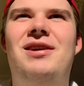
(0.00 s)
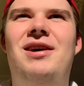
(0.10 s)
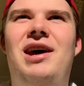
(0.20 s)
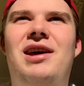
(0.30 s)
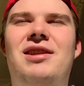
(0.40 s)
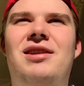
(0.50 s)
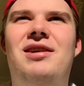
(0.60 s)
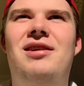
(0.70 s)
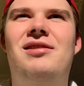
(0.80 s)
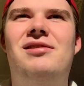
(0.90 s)
and
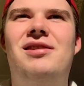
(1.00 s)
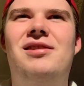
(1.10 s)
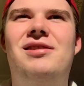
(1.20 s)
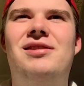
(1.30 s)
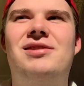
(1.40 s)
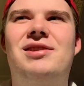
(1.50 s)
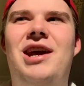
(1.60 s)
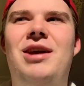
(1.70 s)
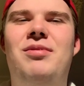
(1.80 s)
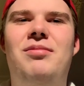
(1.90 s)
as
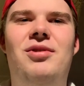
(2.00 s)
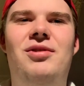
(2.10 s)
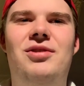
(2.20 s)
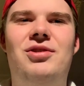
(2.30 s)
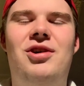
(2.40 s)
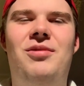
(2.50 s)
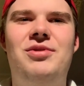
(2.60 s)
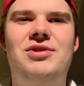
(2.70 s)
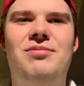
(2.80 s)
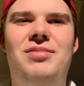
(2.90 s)
capable and
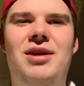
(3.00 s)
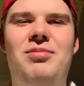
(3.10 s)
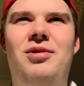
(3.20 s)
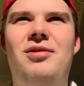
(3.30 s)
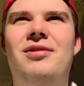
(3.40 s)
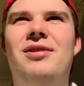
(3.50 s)
competent people.